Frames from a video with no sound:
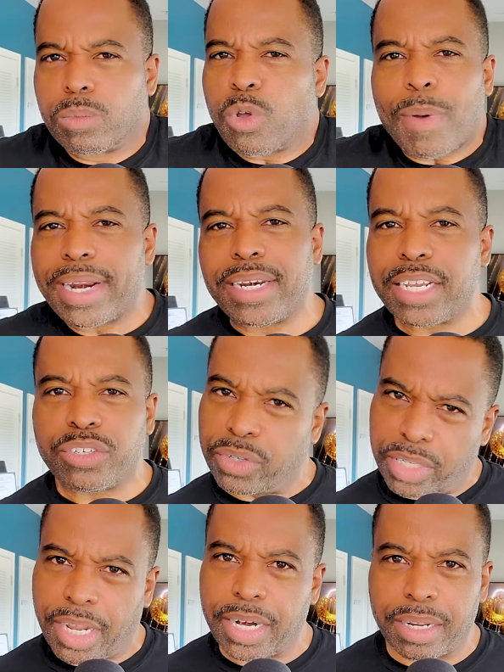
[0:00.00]
Nobody needs
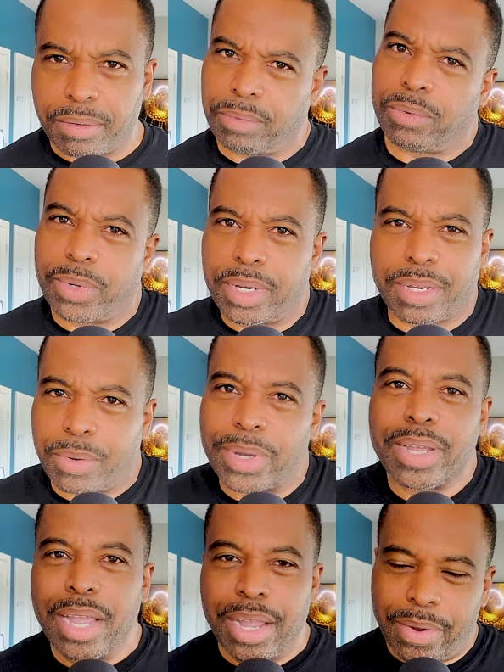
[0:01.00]
your study.
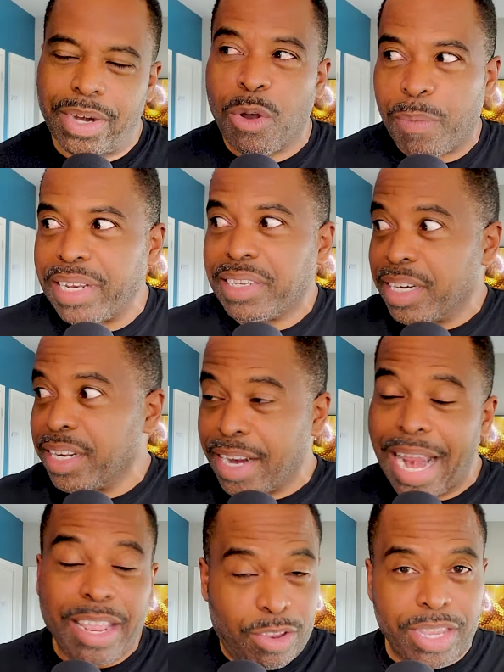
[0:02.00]
We know basically
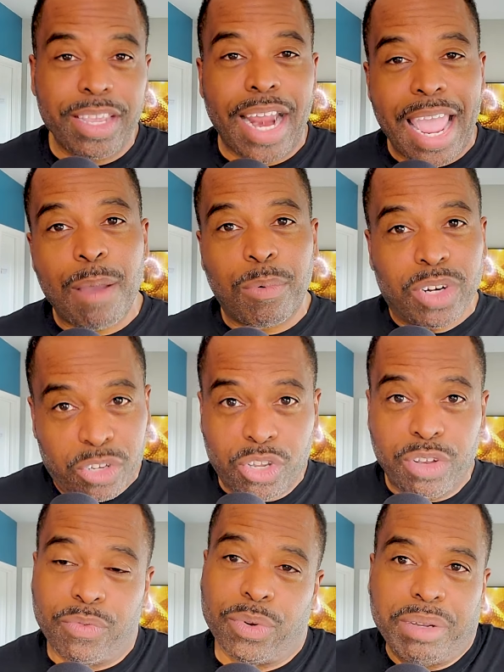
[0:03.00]
you eat an apple is
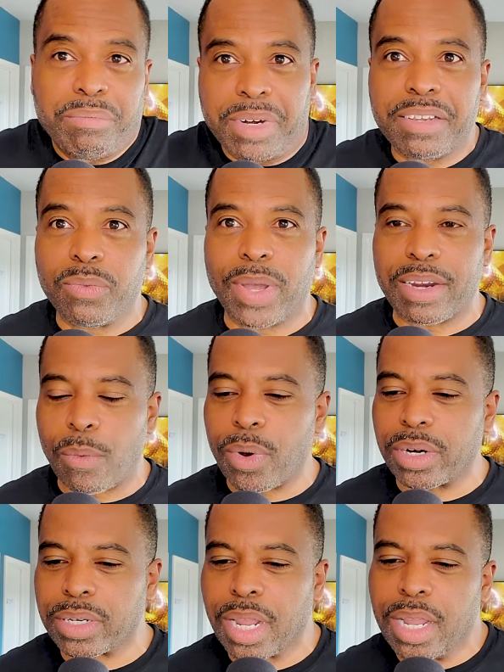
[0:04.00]
good for you. That's the way that works.